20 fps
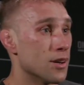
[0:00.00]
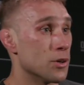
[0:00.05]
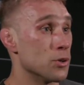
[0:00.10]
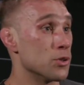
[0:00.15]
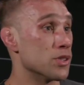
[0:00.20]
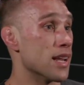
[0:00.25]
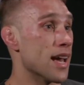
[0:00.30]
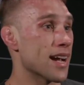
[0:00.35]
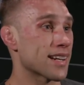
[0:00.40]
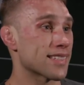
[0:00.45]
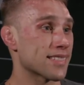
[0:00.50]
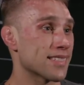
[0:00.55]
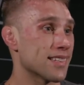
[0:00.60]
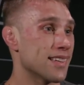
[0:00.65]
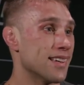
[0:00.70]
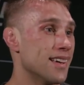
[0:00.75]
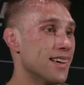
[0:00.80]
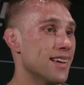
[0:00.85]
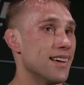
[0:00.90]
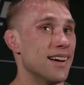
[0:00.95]
Who's next?
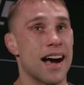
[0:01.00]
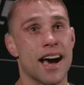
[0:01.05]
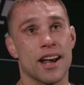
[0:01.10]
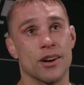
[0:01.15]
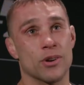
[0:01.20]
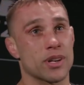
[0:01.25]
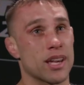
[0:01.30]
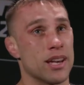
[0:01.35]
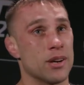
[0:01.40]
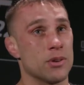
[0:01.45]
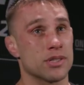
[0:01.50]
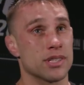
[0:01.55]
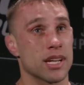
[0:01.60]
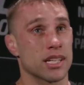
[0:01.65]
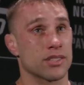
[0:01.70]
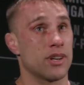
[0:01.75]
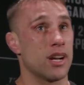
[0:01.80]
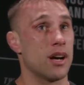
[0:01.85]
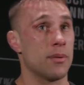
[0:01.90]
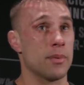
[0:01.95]
I don't care who's
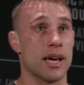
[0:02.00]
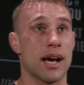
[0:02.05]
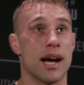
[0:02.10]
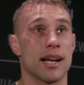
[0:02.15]
next right now, man.